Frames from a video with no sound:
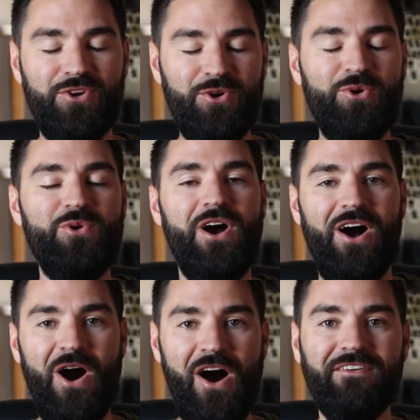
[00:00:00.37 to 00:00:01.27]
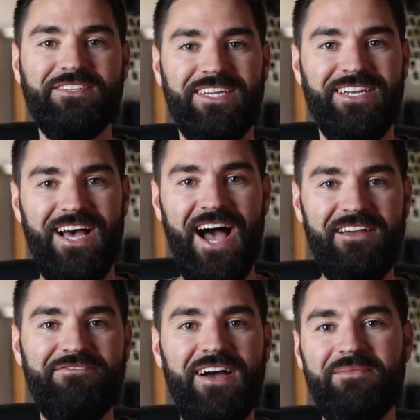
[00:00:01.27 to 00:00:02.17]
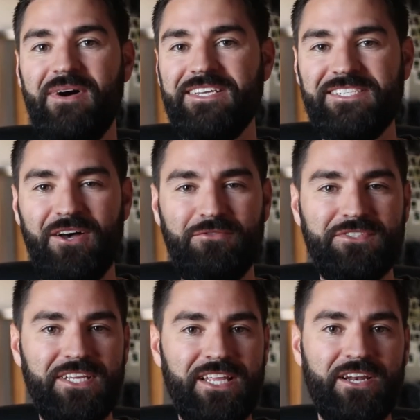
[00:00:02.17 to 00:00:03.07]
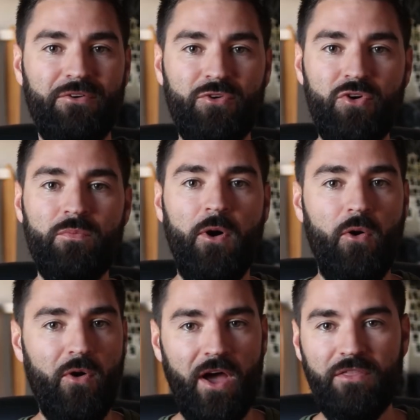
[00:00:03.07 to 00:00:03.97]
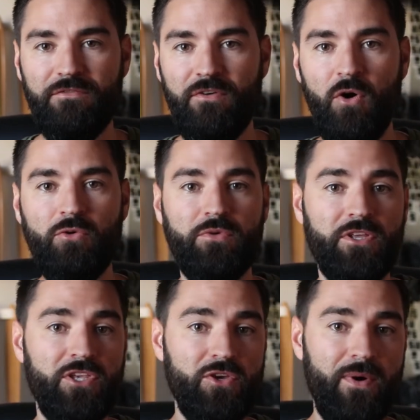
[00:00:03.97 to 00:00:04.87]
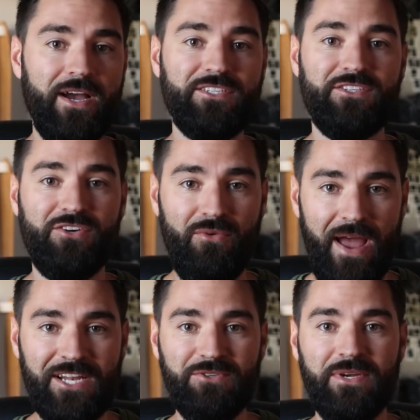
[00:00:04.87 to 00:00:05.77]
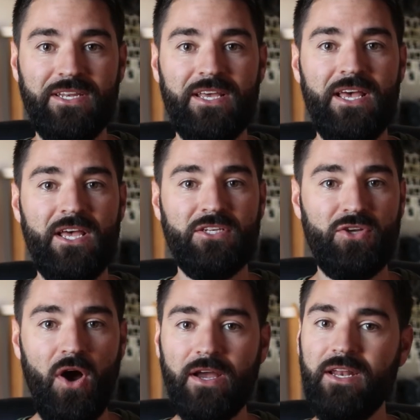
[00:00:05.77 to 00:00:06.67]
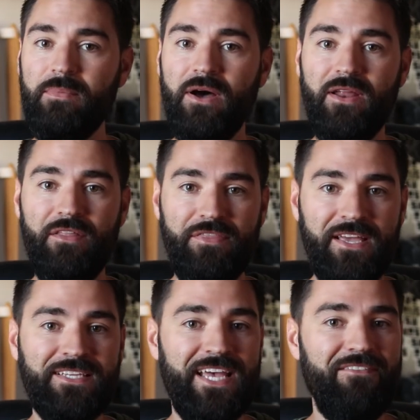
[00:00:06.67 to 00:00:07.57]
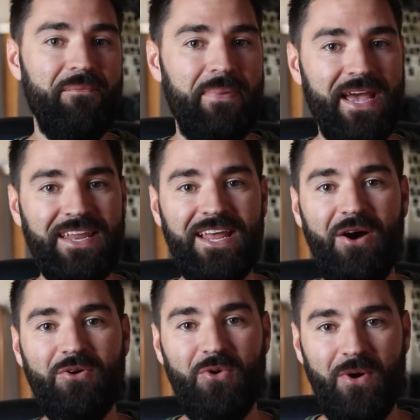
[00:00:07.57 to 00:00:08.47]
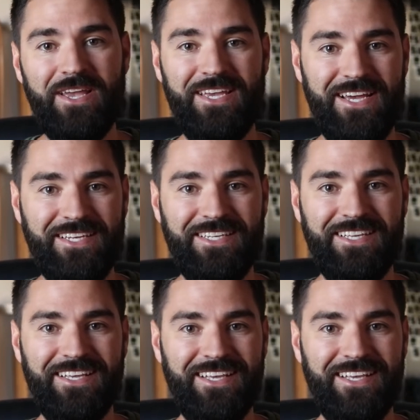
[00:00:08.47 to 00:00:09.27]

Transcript: Too often, I find myself sitting in a room or on the phone with a U X graduate talking about how things haven't panned out quite yet.